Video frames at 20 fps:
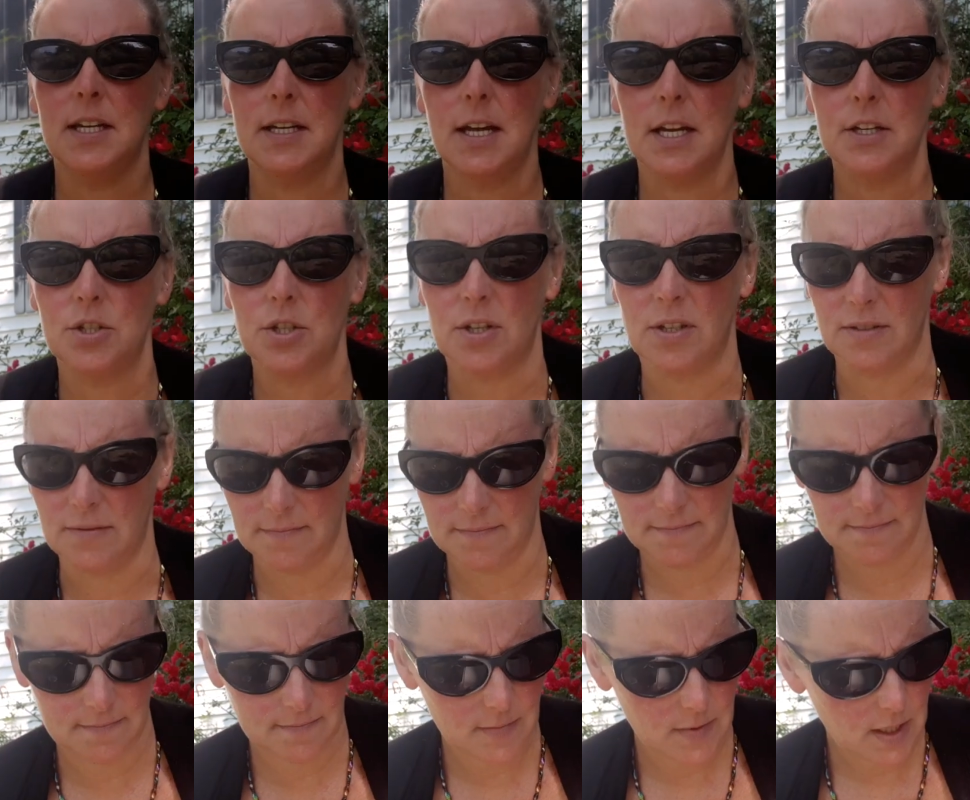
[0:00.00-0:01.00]
and Hunter.
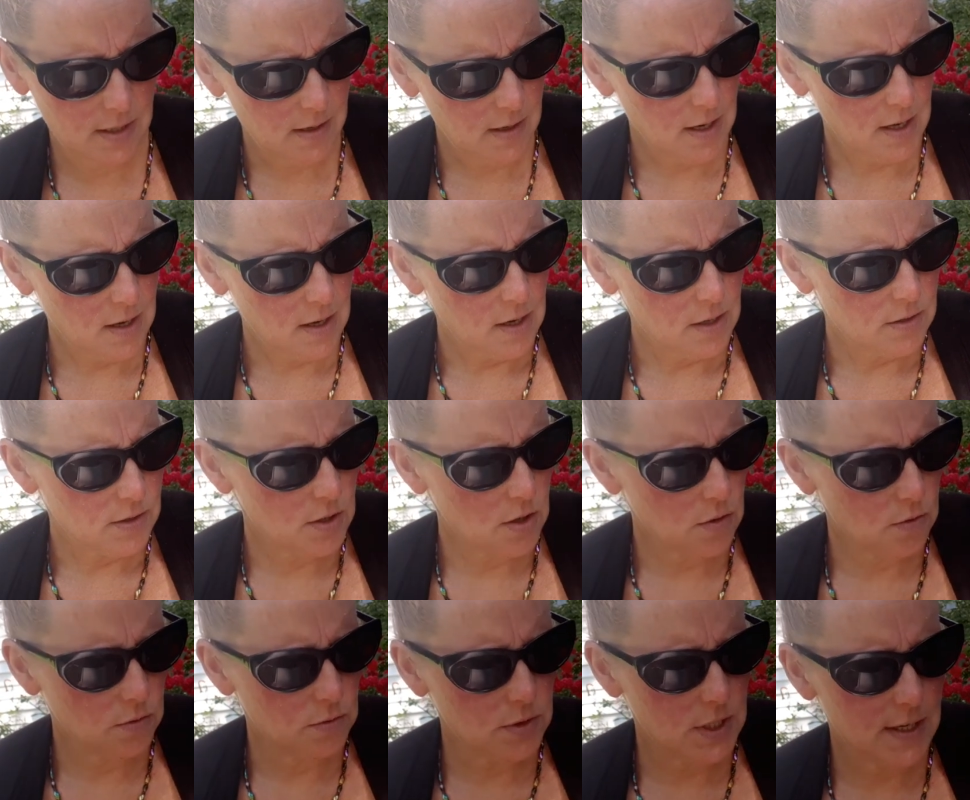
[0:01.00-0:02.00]

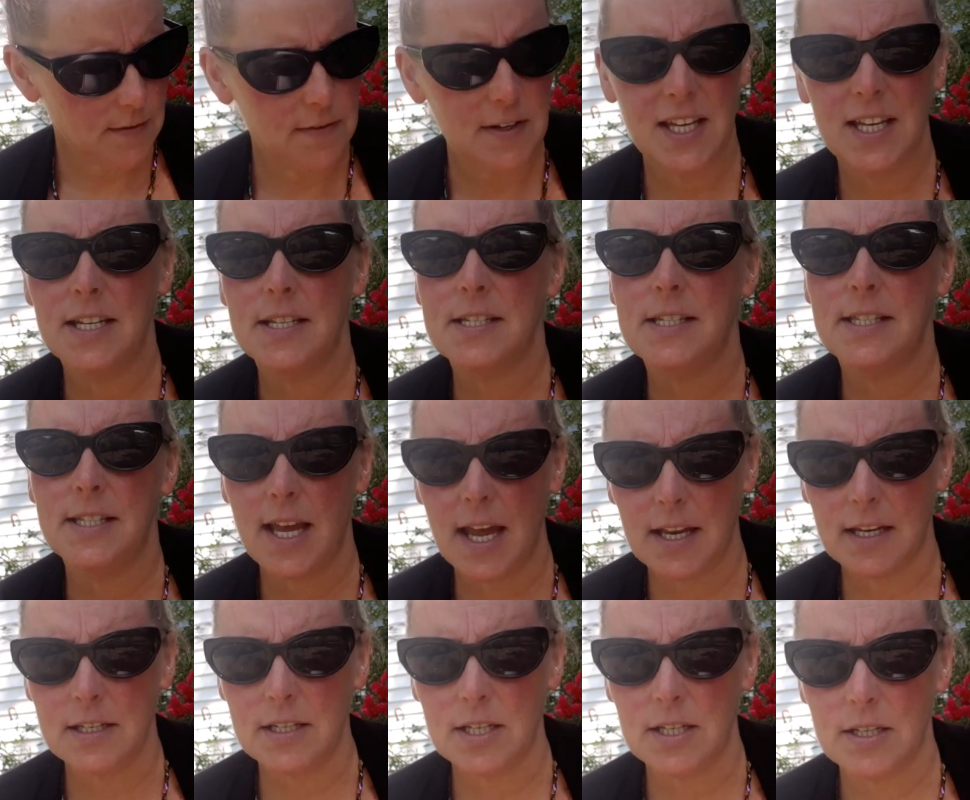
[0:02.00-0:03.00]
So Tiffany is
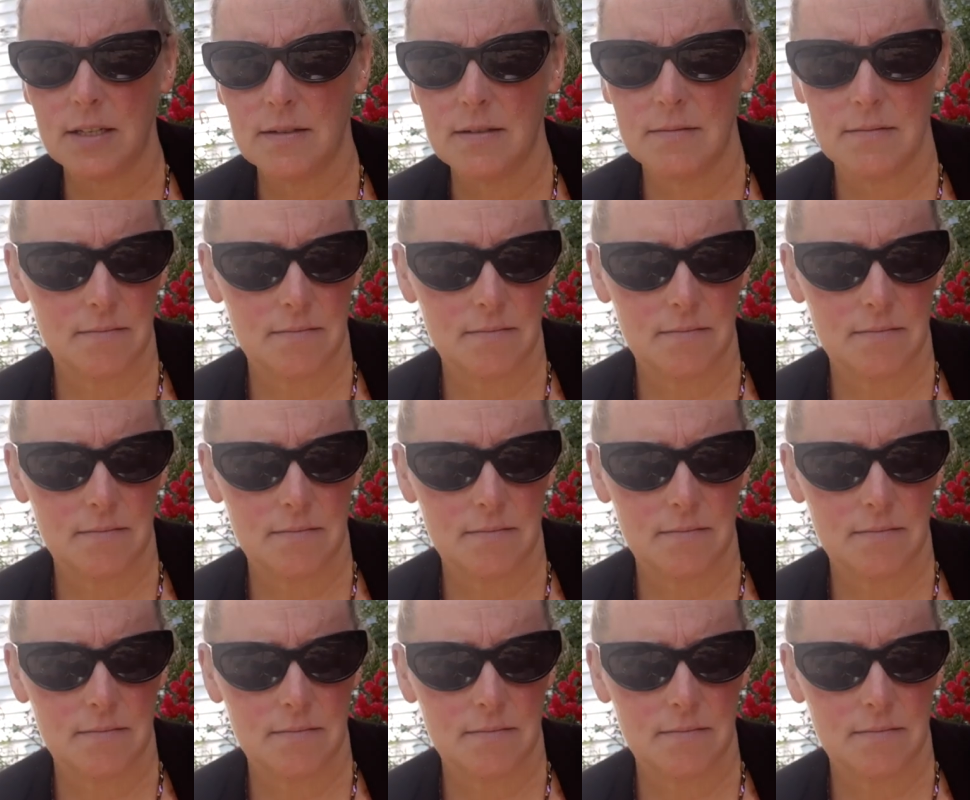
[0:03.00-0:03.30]
sent